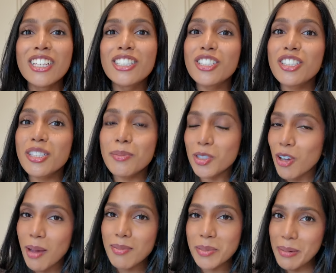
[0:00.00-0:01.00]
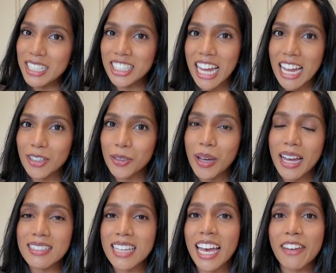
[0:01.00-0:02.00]
Do subscribe to my channel,
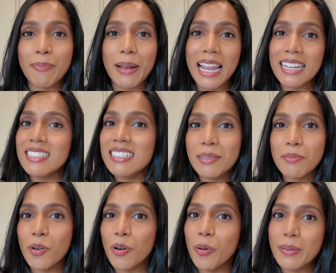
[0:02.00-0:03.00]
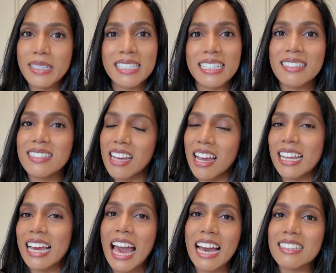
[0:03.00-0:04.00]
as I have plenty more petite
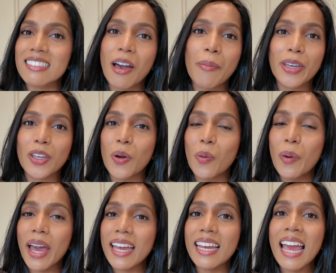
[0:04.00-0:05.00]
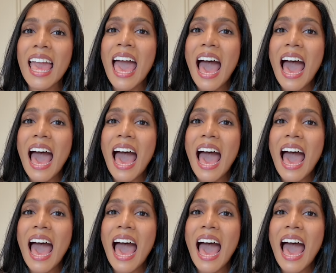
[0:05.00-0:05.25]
styling hacks coming your way.